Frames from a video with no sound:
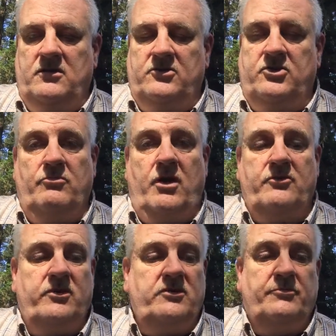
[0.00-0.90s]
You
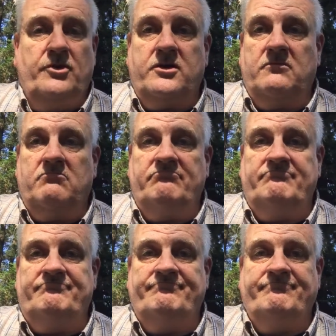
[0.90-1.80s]
might read the book and
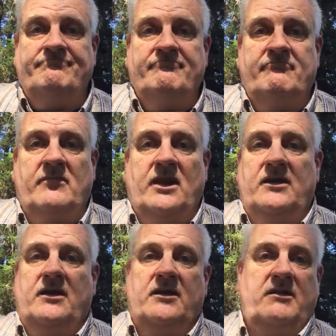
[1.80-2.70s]

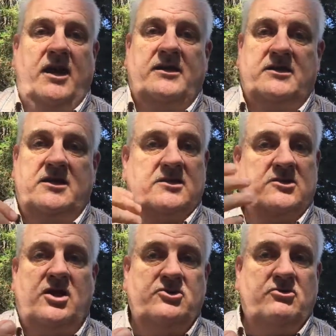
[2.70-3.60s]
and it
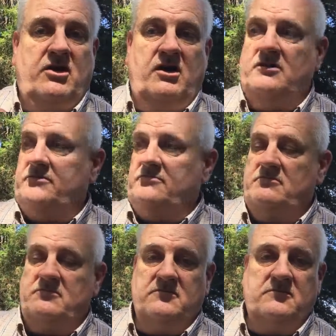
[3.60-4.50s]
doesn't change you at all, and
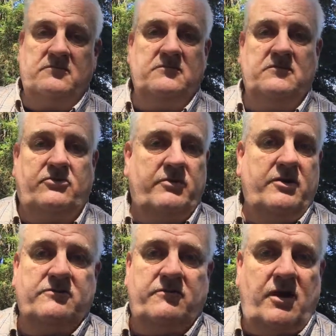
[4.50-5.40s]
3
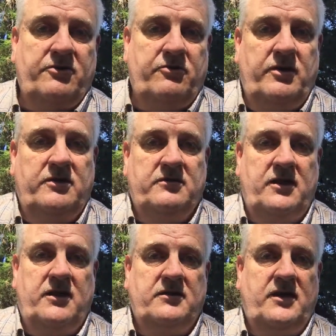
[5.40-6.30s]
years from now you read it
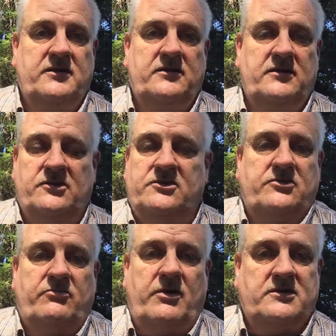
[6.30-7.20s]
and it's
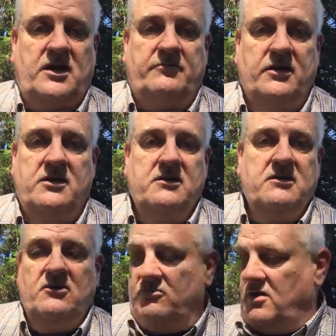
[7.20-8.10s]
the right time.
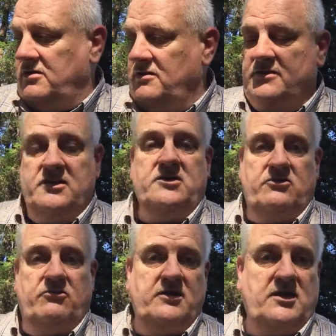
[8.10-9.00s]
Well, this is
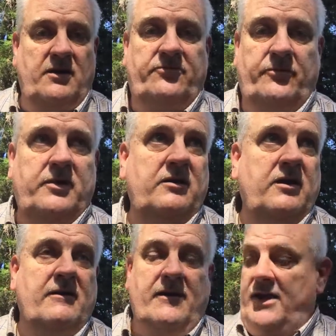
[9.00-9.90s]
the right time for me,
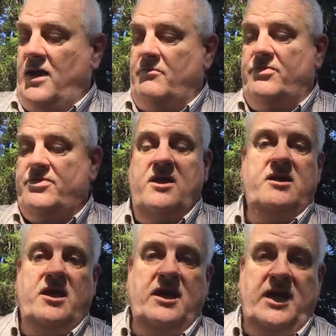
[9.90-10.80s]
and I'm
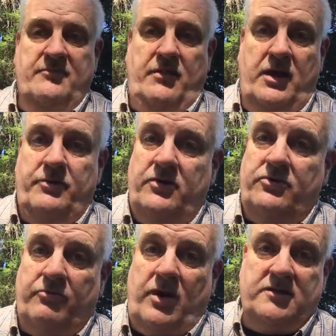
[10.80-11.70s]
thinking it may be
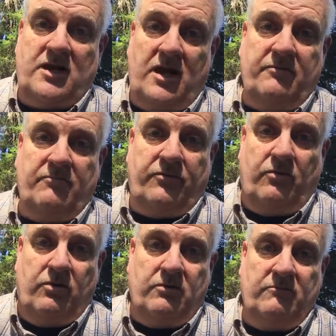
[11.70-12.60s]
the right time
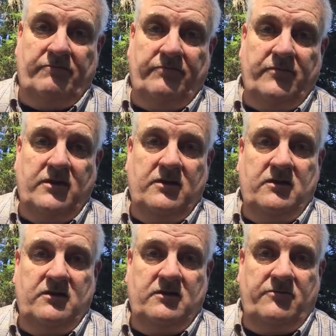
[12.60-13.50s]
for
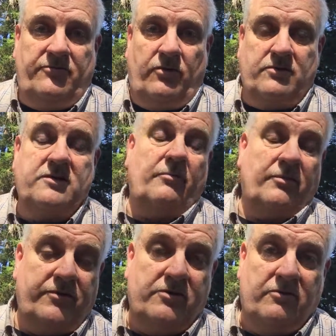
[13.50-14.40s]
some
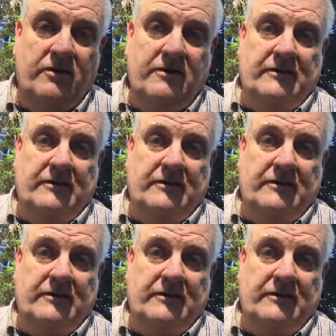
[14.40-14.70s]
of you.